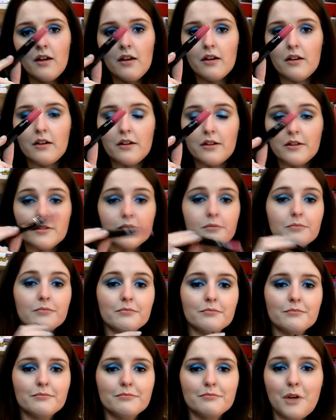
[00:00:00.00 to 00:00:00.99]
I
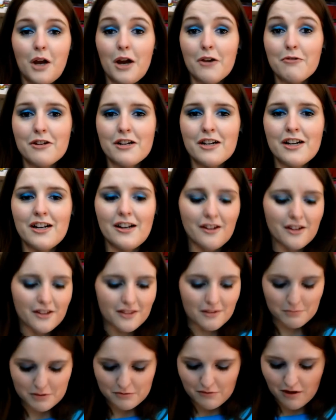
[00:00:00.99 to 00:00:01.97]
really like
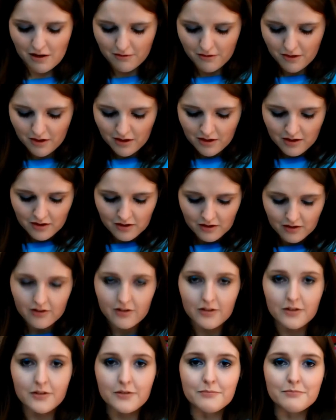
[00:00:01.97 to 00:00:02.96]
them as well,
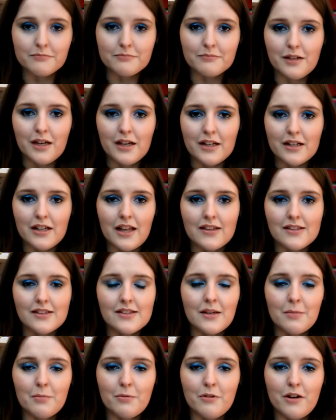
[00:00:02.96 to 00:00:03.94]
and ended
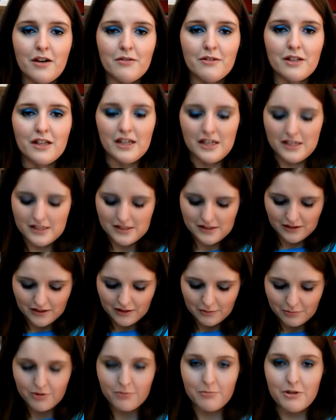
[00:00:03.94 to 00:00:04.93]
up wearing these
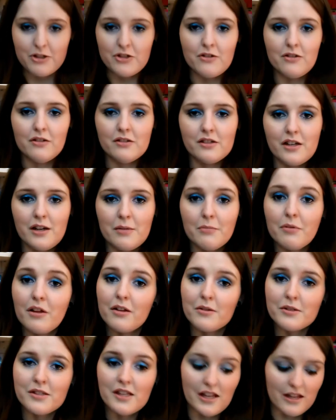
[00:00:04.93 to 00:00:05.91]
like pretty much all the time while
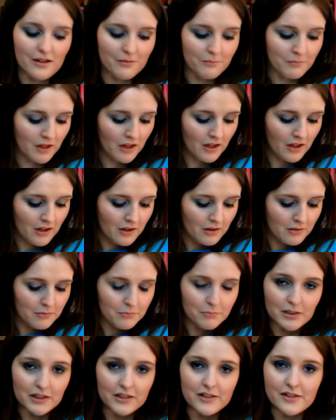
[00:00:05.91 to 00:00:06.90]
I was there,
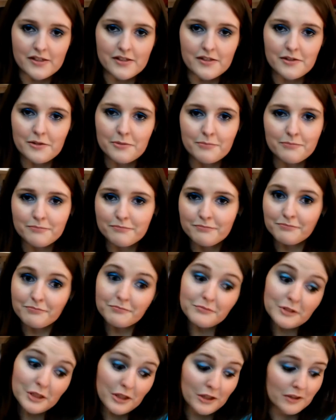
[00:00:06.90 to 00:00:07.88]
because,
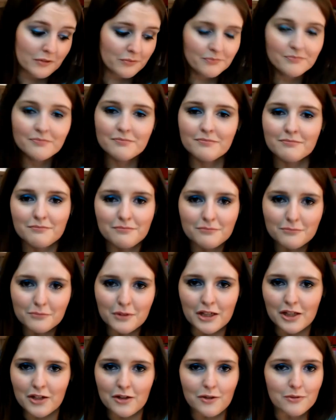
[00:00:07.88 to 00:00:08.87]
you know,
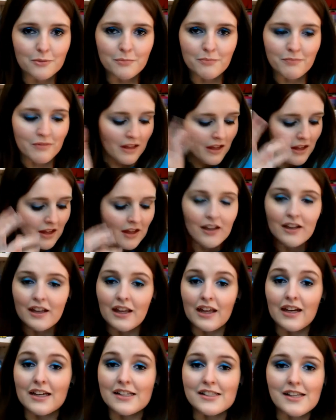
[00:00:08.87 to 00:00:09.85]
when you
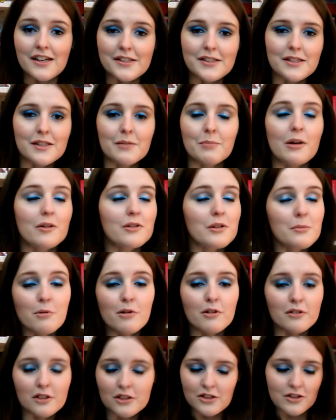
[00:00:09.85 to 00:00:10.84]
get excited about a
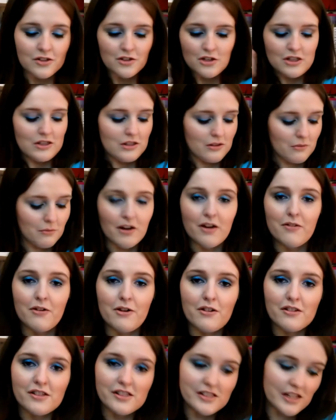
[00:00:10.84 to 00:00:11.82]
product, you just wear it
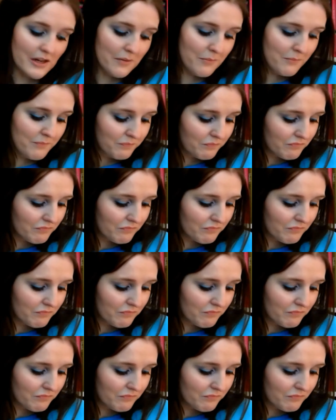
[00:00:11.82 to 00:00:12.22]
all the time.